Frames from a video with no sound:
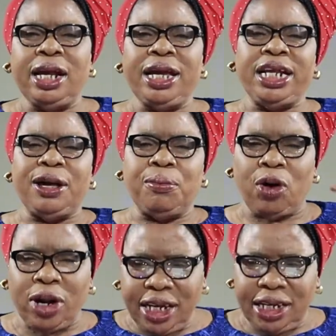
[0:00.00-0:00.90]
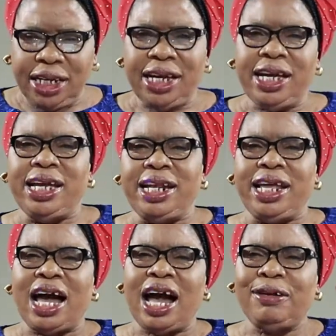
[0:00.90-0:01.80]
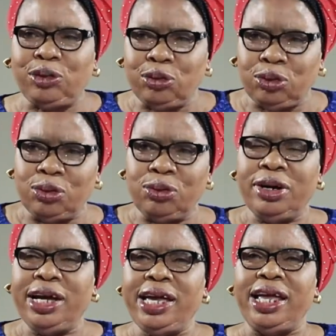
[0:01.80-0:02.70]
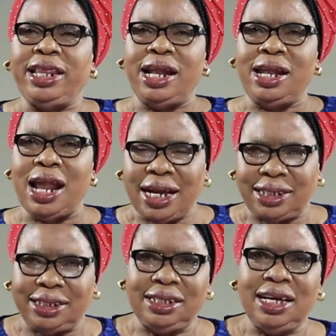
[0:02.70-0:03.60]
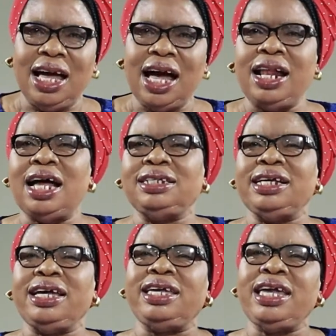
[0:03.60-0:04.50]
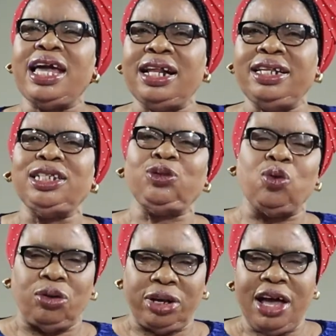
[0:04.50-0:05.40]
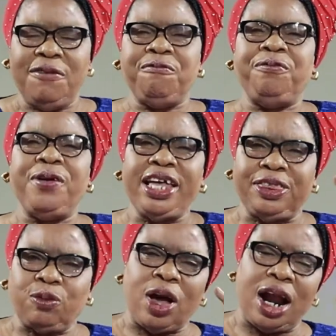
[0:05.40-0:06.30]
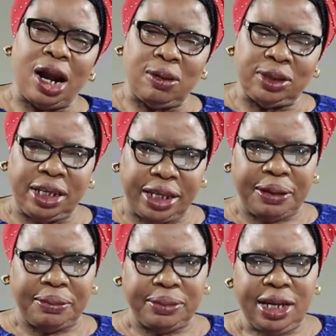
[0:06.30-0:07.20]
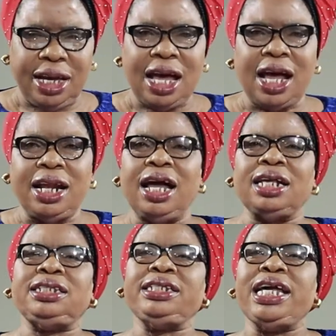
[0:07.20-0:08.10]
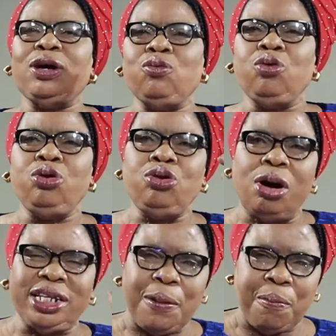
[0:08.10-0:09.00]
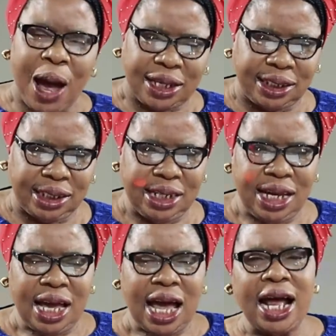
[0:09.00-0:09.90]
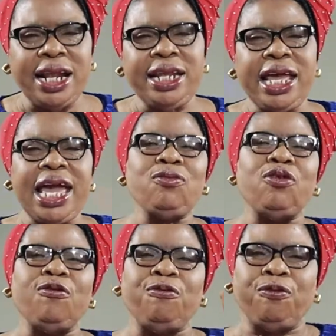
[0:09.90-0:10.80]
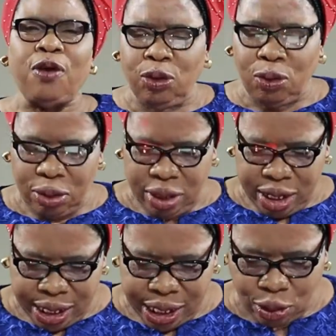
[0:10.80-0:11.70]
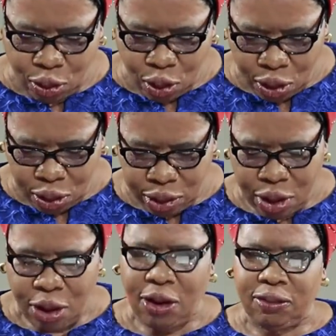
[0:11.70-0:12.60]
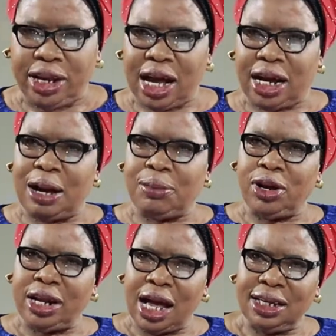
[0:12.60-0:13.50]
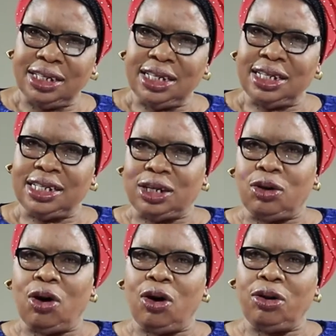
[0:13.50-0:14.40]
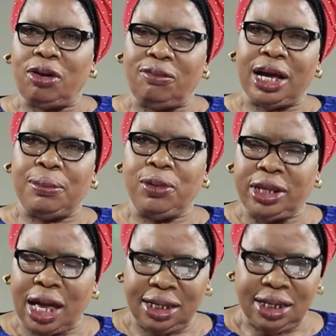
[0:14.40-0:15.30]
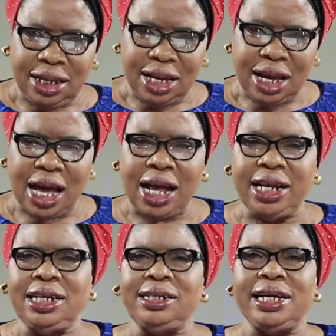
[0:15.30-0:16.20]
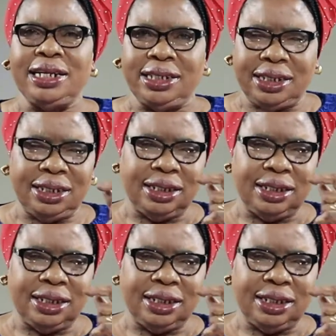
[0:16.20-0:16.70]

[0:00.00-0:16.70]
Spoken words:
in the morning, in the afternoon, in the night. And as they hear this word, faith will arouse in them. and that they will not depart, and they will follow the God of their grandmother, the God of their mother, and indeed